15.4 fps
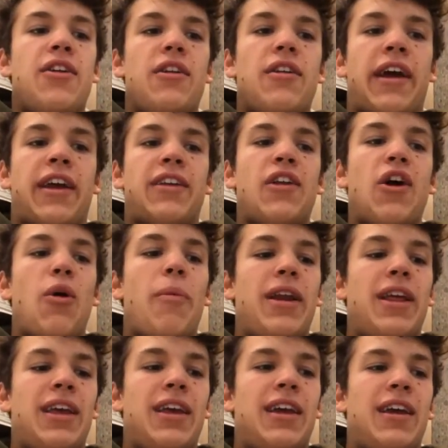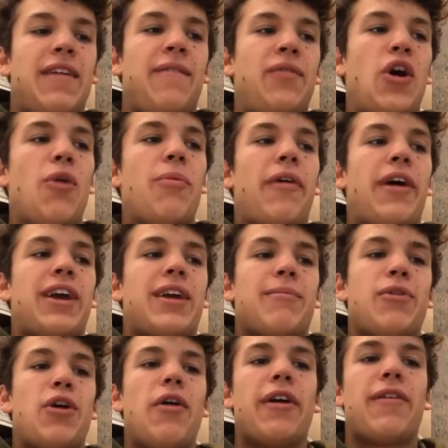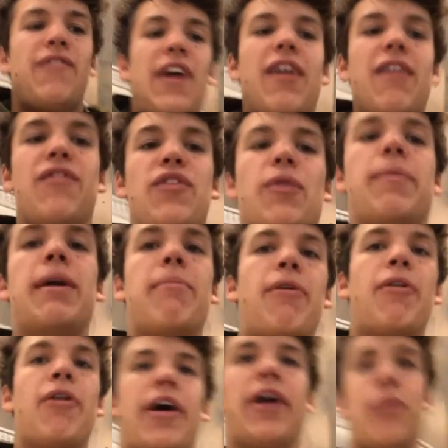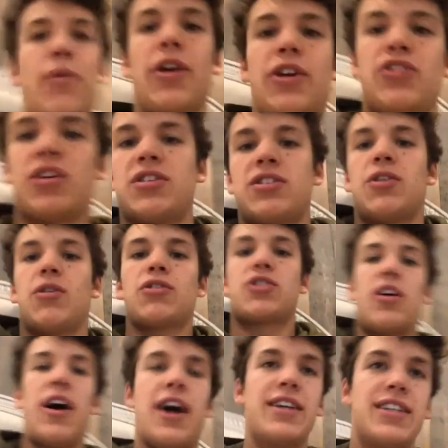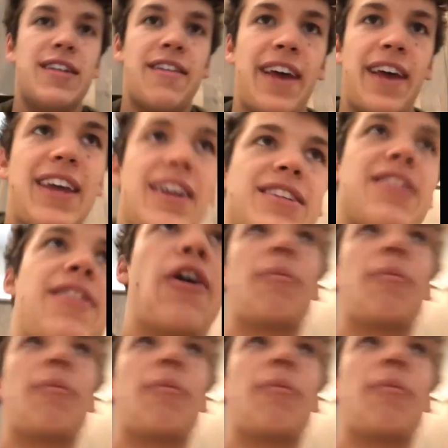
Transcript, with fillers: Like nobody, no, like, no, like very few people are like really trying to socialize and like get to know